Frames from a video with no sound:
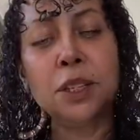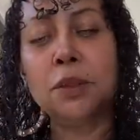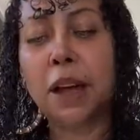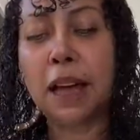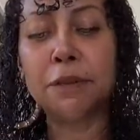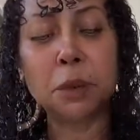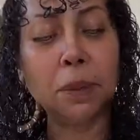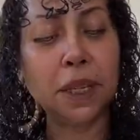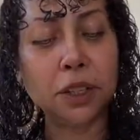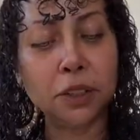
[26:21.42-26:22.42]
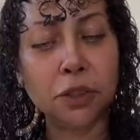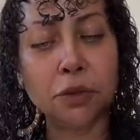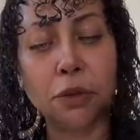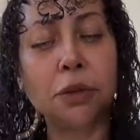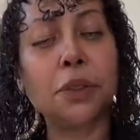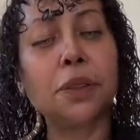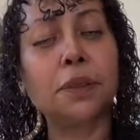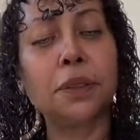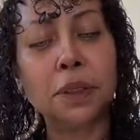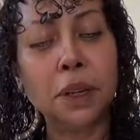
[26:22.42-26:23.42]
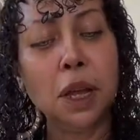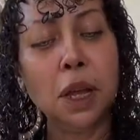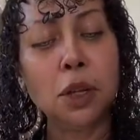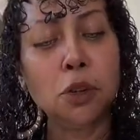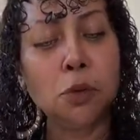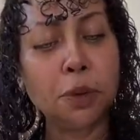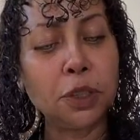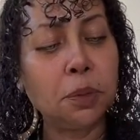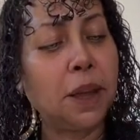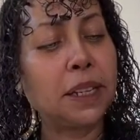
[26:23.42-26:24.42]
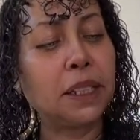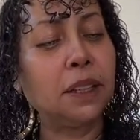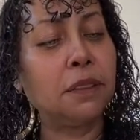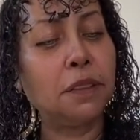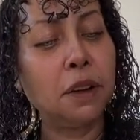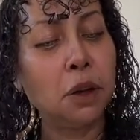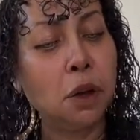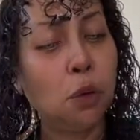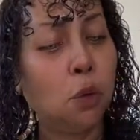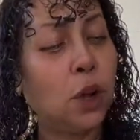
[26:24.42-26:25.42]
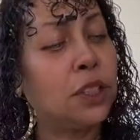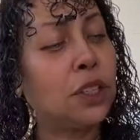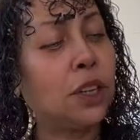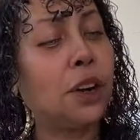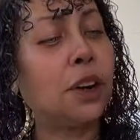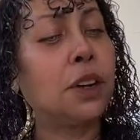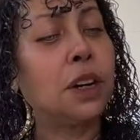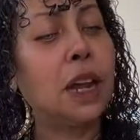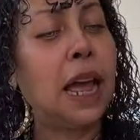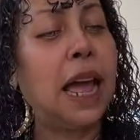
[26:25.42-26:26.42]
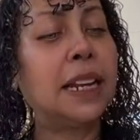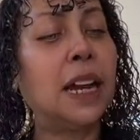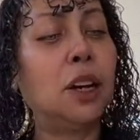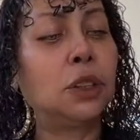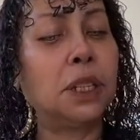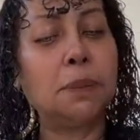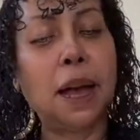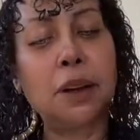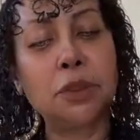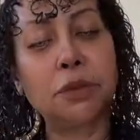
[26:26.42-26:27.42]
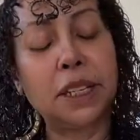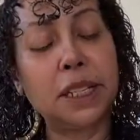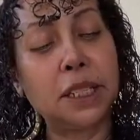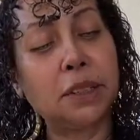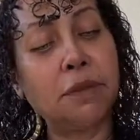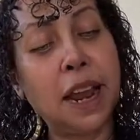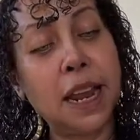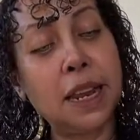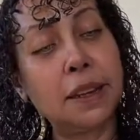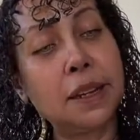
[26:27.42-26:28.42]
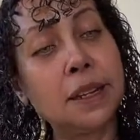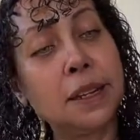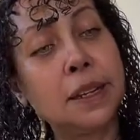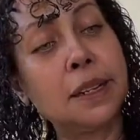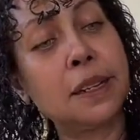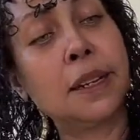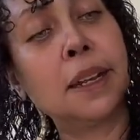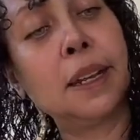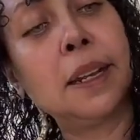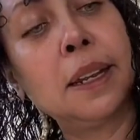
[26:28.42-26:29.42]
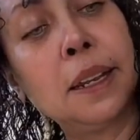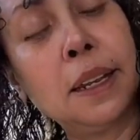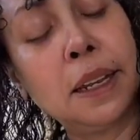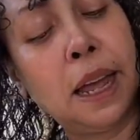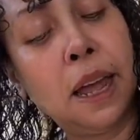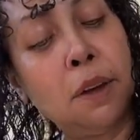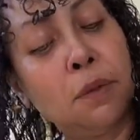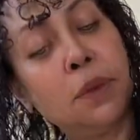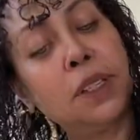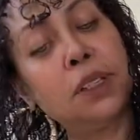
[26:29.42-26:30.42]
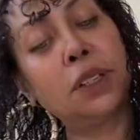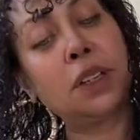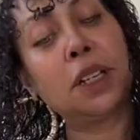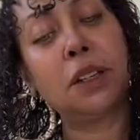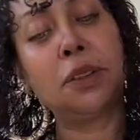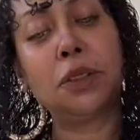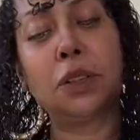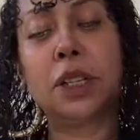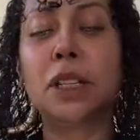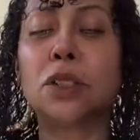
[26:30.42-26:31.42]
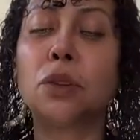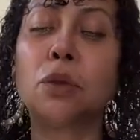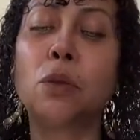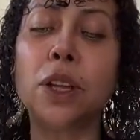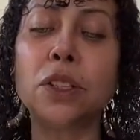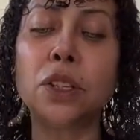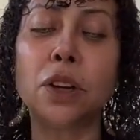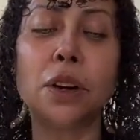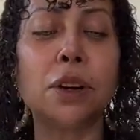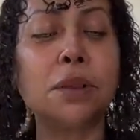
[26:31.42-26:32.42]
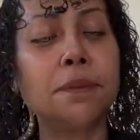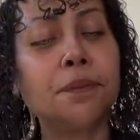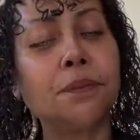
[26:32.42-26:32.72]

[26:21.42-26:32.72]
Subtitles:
You have Speak Your Truth, New Perspective, Winter, and Healthy Boundaries, right? How Winter Kills. Okay, so the Winter